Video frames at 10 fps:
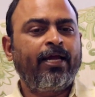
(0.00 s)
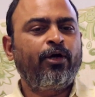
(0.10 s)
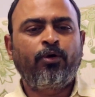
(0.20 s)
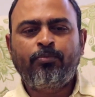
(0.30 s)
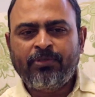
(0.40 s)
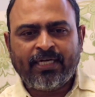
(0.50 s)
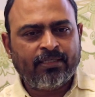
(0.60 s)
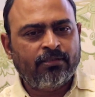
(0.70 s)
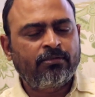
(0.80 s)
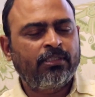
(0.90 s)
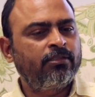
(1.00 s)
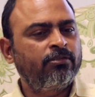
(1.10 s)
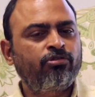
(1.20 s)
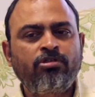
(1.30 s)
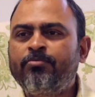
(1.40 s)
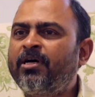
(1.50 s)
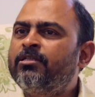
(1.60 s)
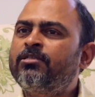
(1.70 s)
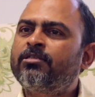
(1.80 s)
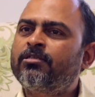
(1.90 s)
hope that in 3
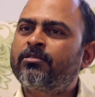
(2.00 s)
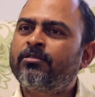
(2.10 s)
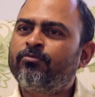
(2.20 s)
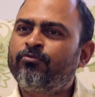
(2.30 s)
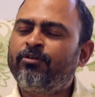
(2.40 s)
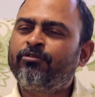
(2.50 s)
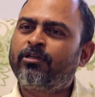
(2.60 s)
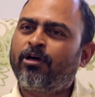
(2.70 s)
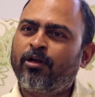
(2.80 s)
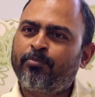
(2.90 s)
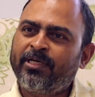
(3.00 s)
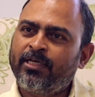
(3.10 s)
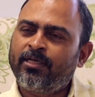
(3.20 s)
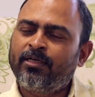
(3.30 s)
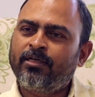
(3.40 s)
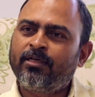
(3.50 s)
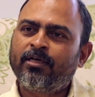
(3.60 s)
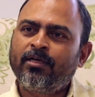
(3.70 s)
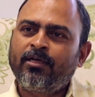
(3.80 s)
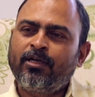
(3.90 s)
months, we will all be
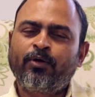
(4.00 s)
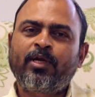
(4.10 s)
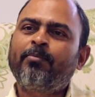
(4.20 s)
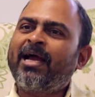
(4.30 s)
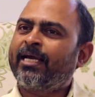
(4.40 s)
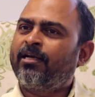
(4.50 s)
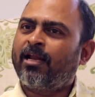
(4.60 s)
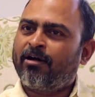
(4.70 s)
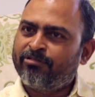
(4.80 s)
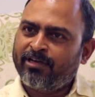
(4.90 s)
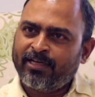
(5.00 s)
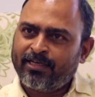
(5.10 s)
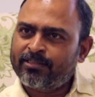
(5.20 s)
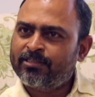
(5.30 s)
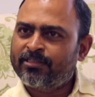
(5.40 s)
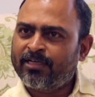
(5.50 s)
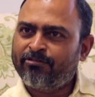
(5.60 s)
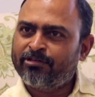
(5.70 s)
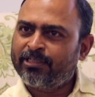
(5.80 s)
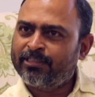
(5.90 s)
looking back and laughing at
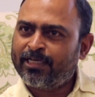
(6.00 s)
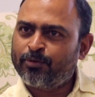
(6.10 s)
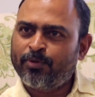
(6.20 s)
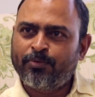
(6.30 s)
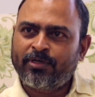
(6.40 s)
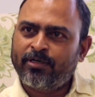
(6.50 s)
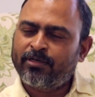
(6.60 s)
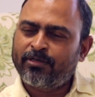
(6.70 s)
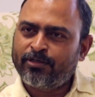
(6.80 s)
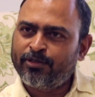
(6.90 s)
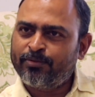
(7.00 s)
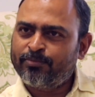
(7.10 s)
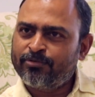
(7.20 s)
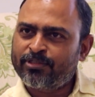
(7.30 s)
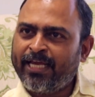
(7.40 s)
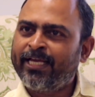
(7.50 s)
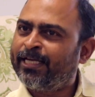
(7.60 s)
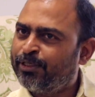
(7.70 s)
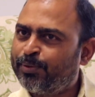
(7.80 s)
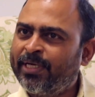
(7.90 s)
everything that we were saying
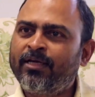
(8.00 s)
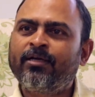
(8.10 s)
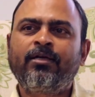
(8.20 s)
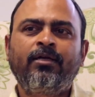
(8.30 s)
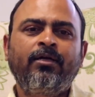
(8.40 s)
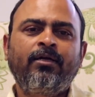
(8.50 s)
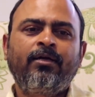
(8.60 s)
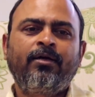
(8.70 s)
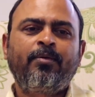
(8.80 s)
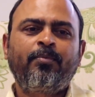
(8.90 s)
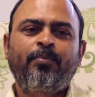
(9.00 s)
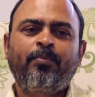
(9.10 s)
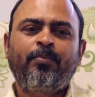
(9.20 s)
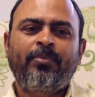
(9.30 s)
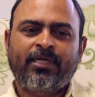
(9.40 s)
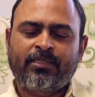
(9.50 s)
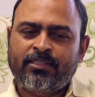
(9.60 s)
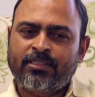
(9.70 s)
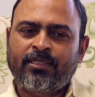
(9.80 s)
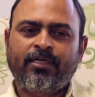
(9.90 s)
and doing.
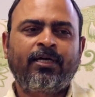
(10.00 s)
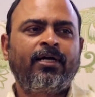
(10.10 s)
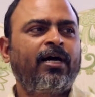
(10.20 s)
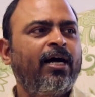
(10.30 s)
But I